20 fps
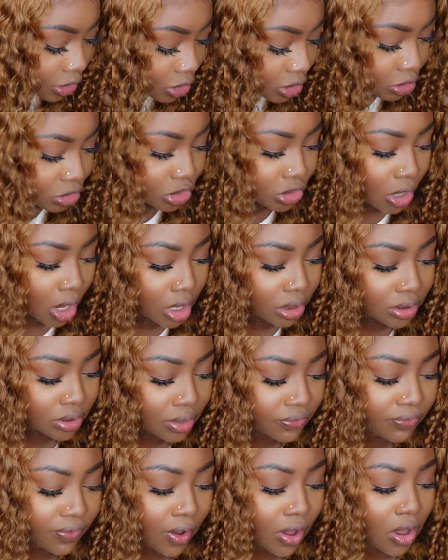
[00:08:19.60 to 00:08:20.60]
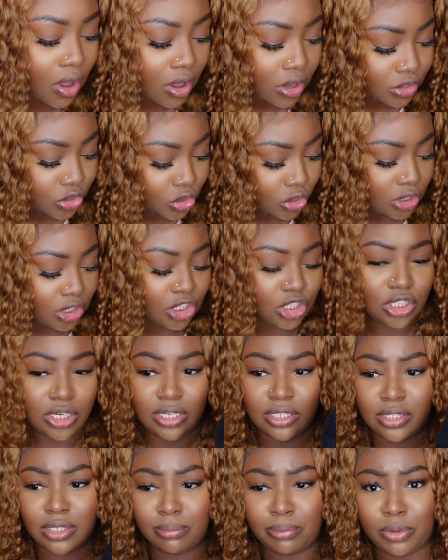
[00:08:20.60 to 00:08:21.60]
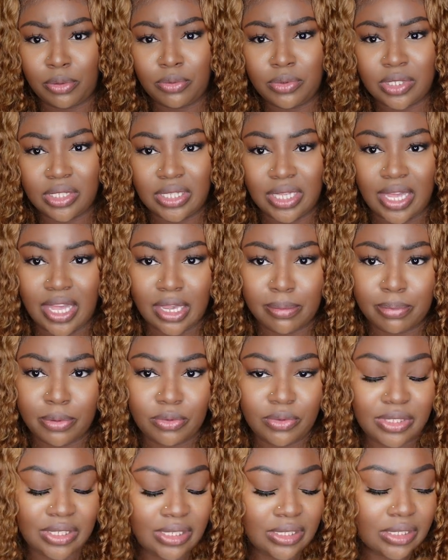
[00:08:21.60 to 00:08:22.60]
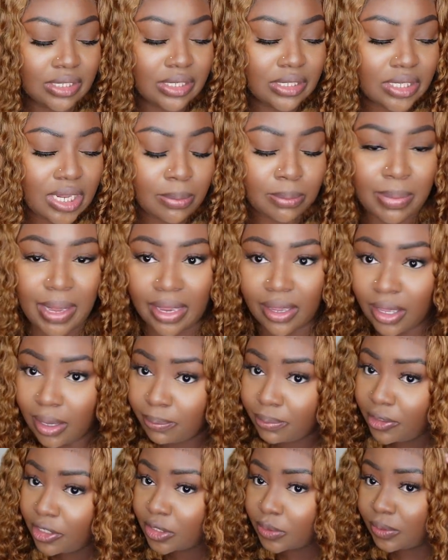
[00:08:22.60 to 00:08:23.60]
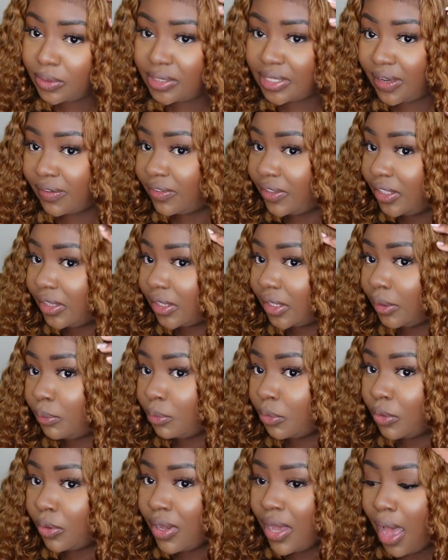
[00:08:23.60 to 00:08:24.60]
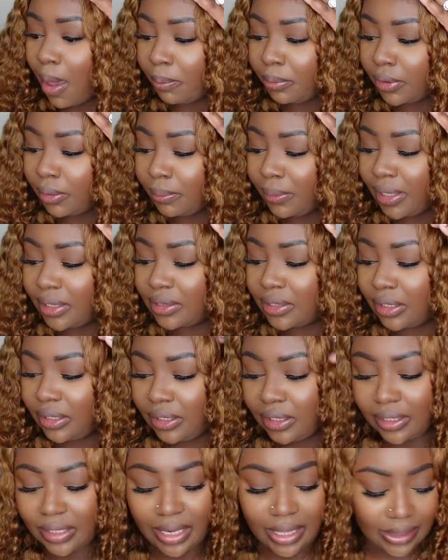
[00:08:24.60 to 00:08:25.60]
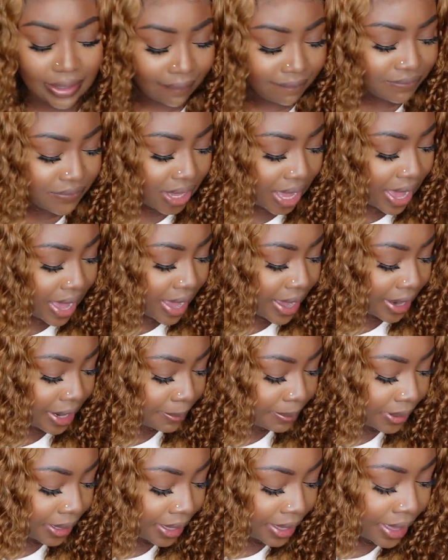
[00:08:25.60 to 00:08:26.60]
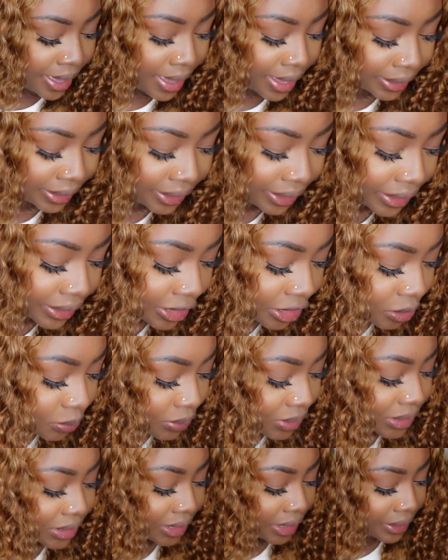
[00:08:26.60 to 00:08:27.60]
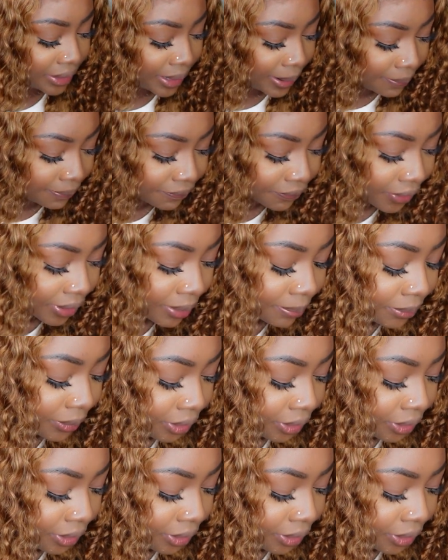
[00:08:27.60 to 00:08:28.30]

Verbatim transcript: you know, just all of the fall traditions. The boots, the Ugg boot season has come back up. This one definitely will complement the look and the vibe. Again, this one did come from